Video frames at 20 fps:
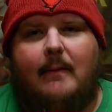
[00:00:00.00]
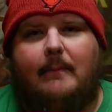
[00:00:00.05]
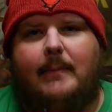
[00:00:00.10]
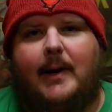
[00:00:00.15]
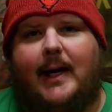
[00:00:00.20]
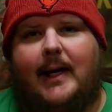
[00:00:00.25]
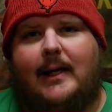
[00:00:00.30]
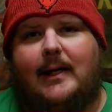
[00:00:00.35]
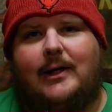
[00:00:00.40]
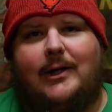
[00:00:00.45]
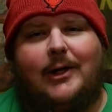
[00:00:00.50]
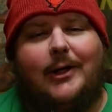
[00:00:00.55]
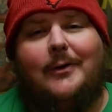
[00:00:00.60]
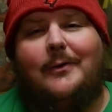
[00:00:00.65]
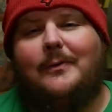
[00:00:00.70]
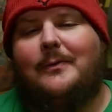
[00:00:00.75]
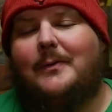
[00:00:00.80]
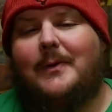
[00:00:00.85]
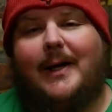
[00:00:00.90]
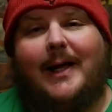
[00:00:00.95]
But
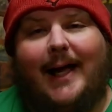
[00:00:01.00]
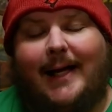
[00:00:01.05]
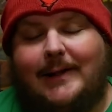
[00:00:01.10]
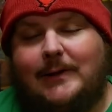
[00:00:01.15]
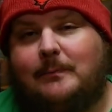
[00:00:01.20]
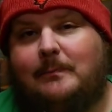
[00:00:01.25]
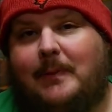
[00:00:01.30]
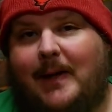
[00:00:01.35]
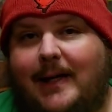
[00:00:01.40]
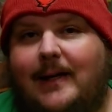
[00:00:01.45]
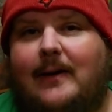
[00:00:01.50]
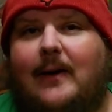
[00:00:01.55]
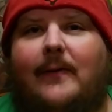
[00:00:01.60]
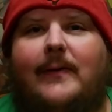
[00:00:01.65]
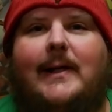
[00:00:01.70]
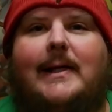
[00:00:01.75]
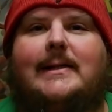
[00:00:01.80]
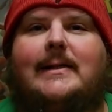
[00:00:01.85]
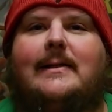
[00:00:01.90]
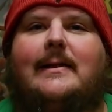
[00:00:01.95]
you has been
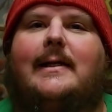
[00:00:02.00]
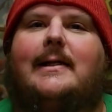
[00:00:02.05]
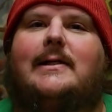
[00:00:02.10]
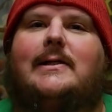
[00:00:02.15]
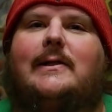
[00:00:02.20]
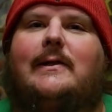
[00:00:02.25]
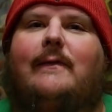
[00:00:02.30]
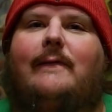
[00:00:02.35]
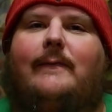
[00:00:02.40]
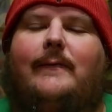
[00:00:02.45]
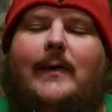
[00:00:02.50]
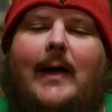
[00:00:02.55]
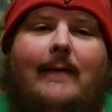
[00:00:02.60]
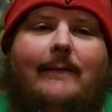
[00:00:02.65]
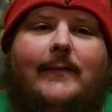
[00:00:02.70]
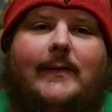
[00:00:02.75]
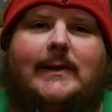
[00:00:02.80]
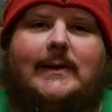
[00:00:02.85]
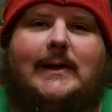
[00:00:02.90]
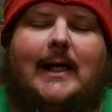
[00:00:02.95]
on this list
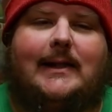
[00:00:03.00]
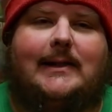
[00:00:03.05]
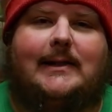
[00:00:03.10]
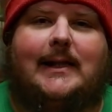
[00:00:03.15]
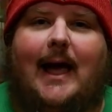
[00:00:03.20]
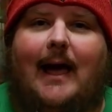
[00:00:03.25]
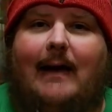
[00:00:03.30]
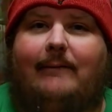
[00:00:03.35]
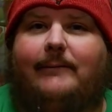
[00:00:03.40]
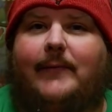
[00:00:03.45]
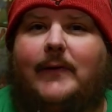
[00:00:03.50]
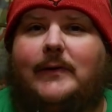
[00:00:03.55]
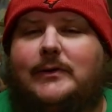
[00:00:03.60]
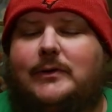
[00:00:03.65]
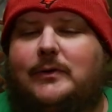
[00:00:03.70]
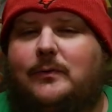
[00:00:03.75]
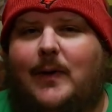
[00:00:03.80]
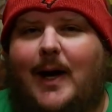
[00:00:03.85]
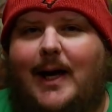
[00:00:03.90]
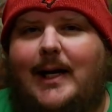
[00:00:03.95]
ever since I
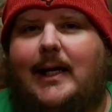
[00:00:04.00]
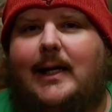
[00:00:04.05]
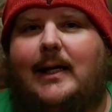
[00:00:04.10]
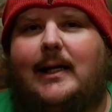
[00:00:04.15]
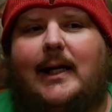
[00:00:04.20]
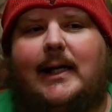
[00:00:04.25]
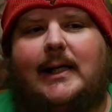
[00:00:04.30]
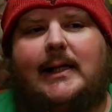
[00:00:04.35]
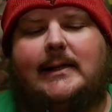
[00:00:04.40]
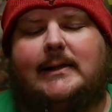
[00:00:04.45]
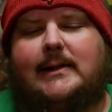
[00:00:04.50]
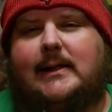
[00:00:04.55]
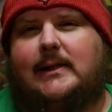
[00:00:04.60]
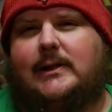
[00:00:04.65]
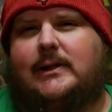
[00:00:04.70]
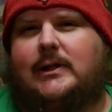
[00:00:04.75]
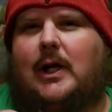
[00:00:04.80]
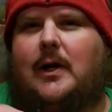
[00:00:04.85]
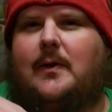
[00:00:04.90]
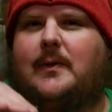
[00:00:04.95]
first read it. It has
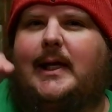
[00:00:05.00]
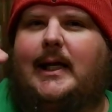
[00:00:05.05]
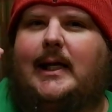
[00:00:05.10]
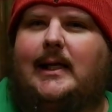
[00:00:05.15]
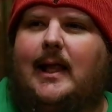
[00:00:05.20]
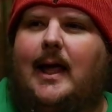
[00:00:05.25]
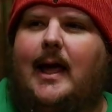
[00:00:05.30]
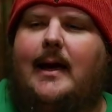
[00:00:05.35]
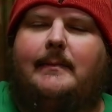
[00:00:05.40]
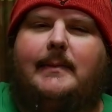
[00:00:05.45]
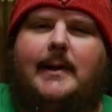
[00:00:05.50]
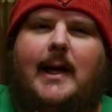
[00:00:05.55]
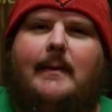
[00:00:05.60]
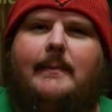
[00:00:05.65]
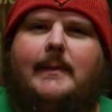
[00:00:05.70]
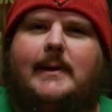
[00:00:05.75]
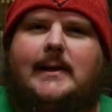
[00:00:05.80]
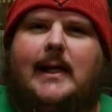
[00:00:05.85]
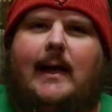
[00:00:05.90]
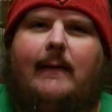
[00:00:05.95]
slowly climbed
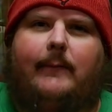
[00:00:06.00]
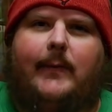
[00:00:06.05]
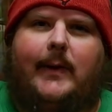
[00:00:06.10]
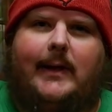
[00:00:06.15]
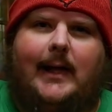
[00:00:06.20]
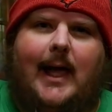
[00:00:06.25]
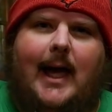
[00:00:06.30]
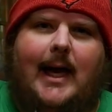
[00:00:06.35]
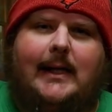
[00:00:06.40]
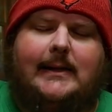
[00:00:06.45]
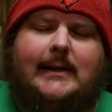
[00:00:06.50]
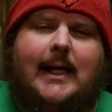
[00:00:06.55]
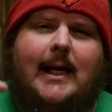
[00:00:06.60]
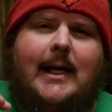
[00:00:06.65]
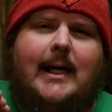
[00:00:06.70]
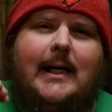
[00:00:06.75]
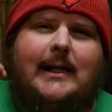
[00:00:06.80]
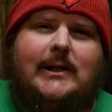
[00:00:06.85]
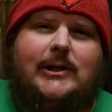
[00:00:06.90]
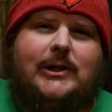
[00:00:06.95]
up because I realized
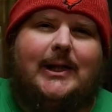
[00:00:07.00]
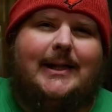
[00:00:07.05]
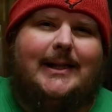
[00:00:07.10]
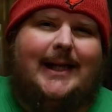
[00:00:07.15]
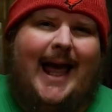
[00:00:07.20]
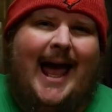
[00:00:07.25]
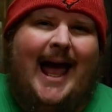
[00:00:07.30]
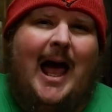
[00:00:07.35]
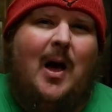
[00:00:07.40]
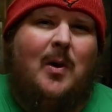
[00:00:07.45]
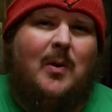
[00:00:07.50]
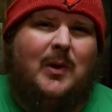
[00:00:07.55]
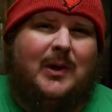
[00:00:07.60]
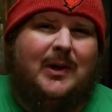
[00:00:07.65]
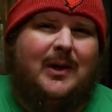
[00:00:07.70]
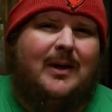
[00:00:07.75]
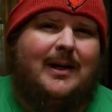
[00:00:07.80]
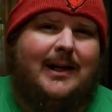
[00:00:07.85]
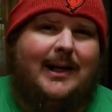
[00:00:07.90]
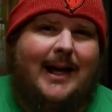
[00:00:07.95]
just how
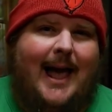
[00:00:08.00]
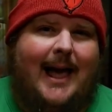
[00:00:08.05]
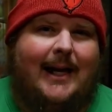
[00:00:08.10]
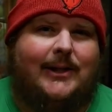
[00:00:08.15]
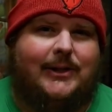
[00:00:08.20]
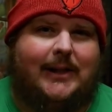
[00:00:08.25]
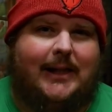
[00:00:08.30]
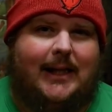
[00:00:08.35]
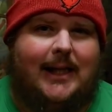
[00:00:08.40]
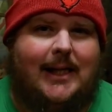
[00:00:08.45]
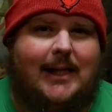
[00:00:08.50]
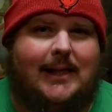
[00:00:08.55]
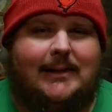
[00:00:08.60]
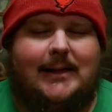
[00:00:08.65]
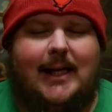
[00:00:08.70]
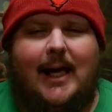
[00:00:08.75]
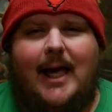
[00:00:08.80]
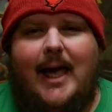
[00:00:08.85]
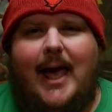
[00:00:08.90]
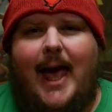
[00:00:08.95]
good it actually is.